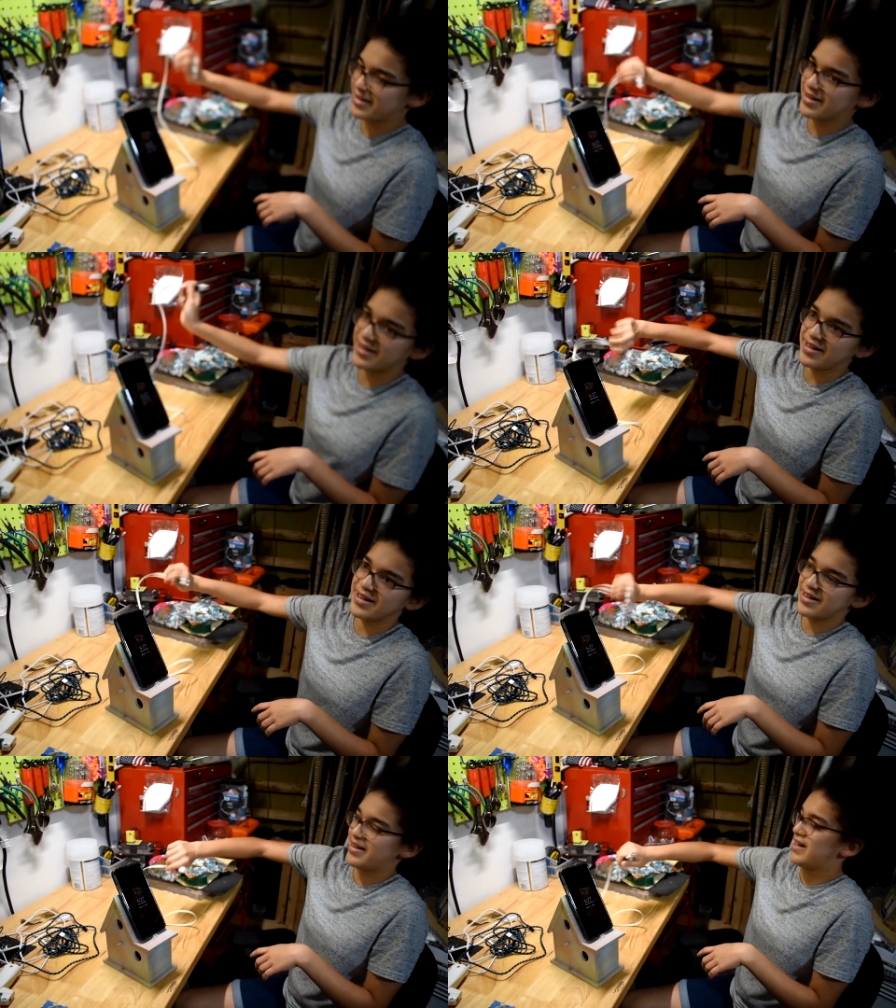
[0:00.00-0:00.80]

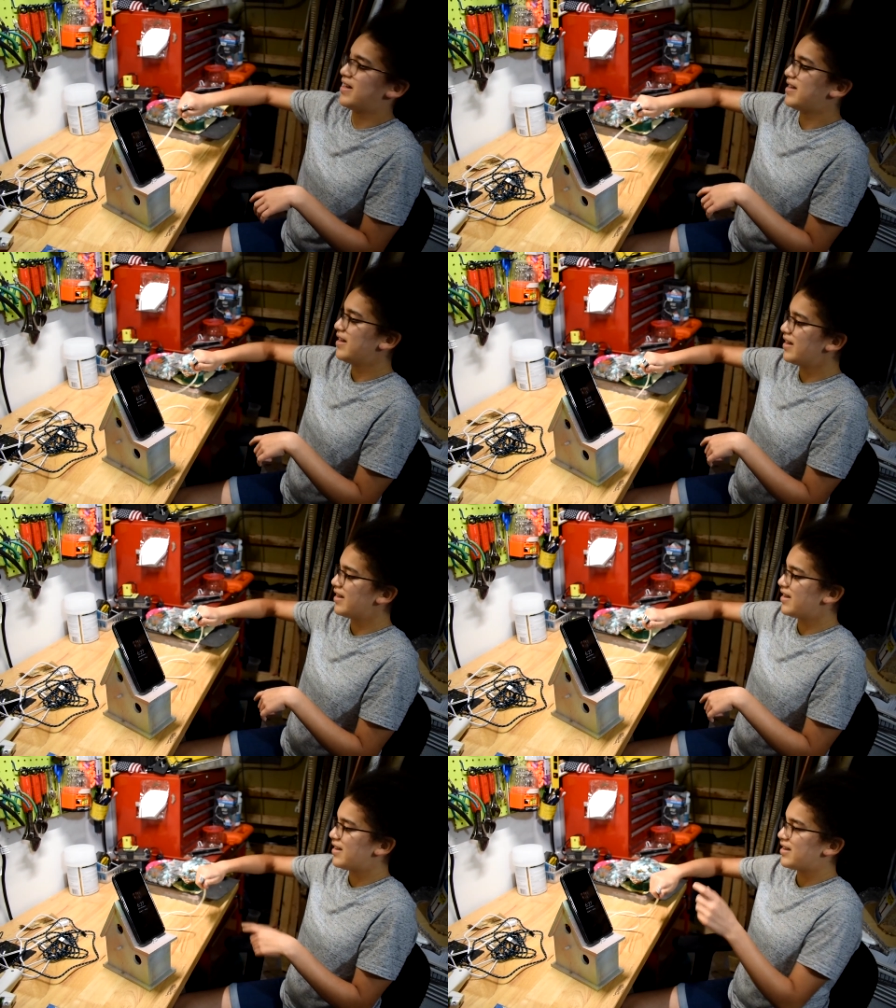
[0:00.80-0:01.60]
uh,
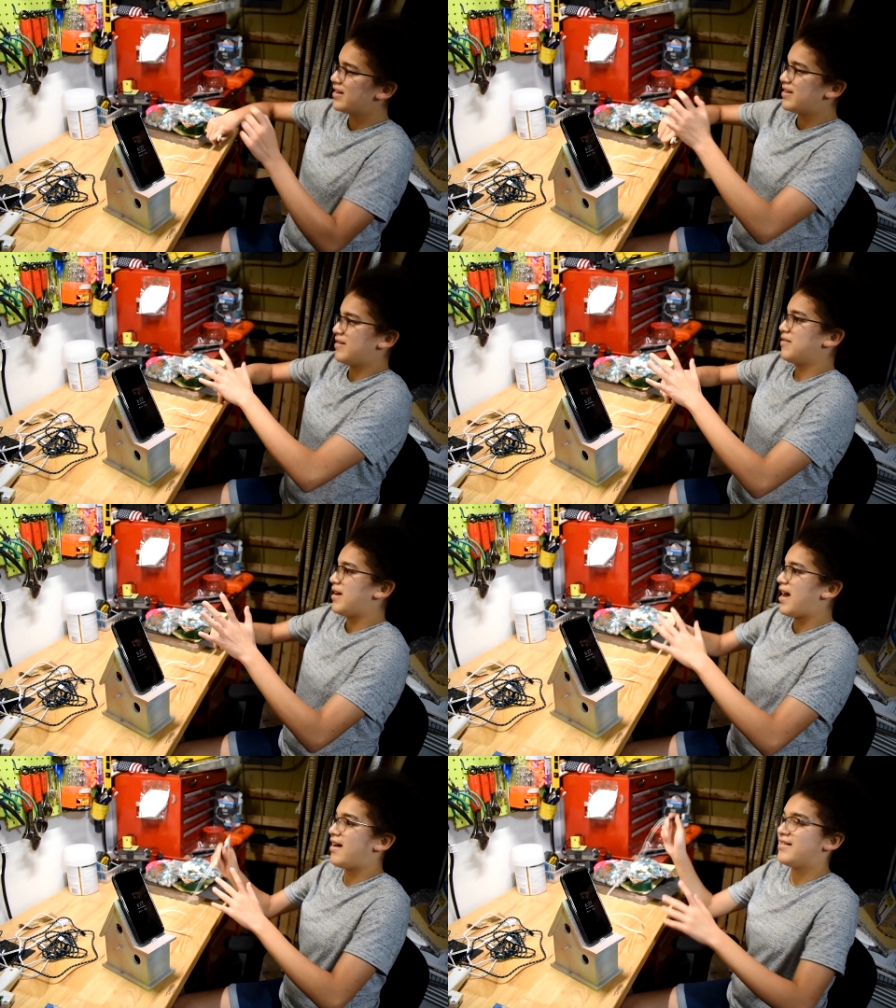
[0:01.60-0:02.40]

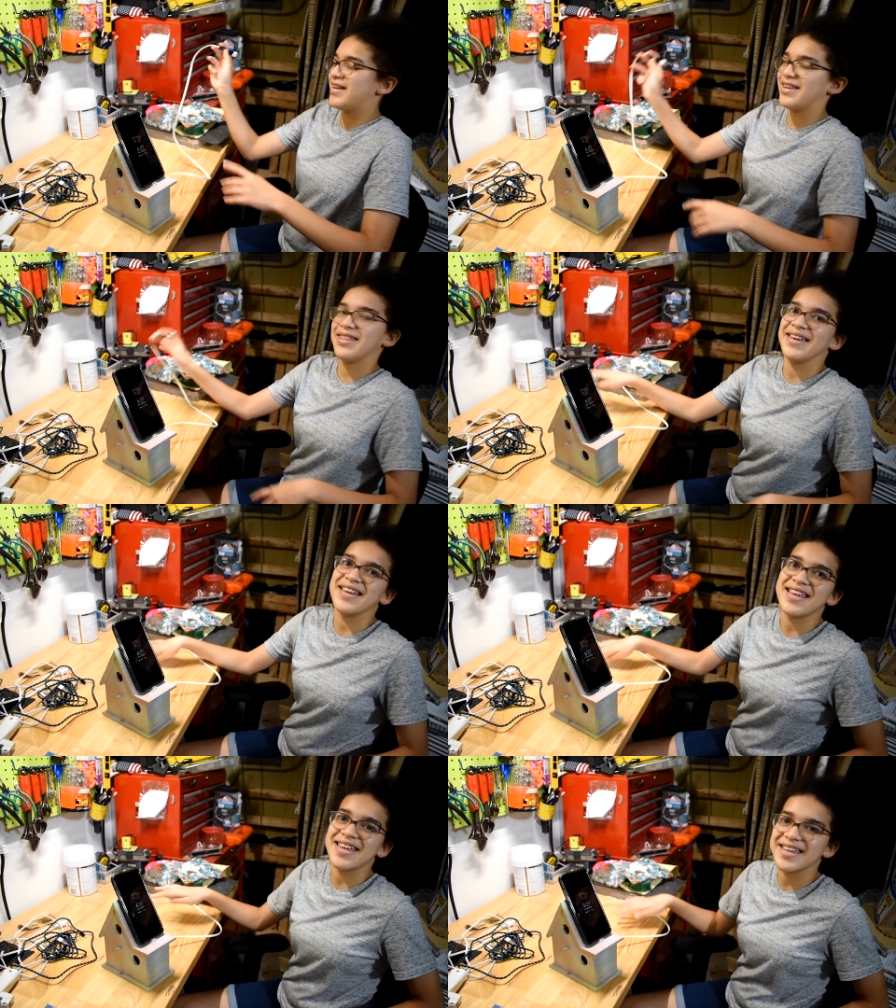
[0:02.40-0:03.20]
outlet
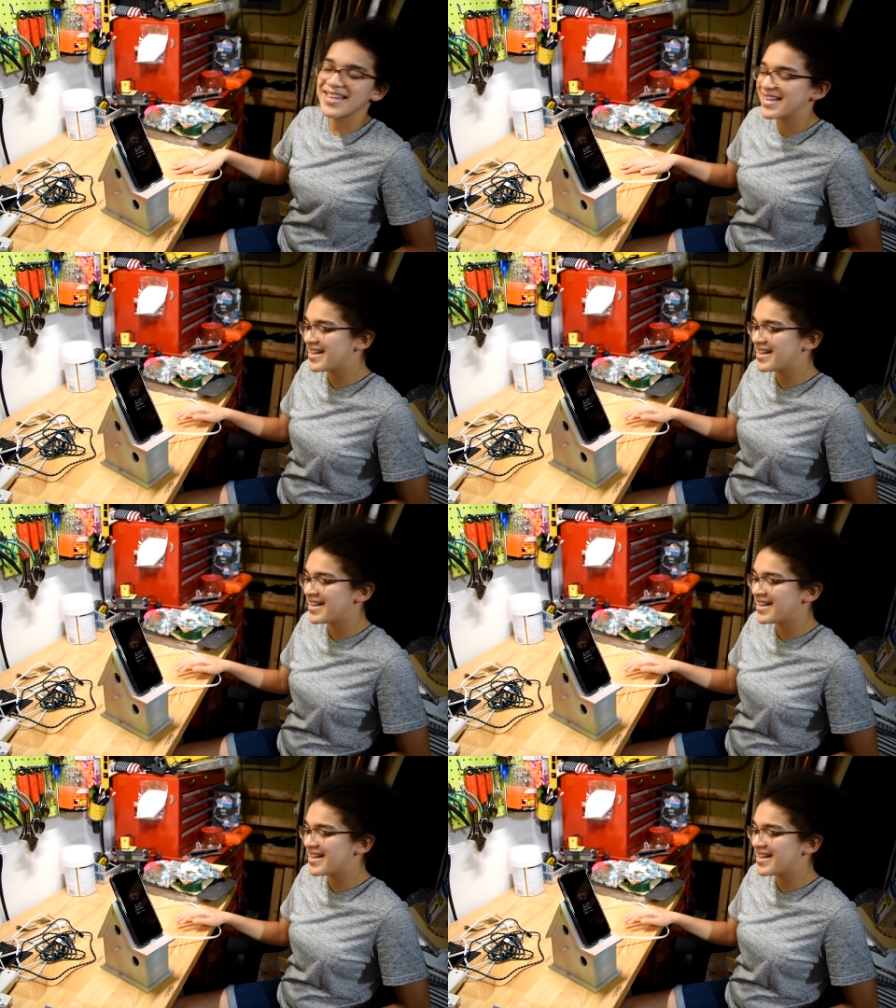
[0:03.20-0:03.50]
thingy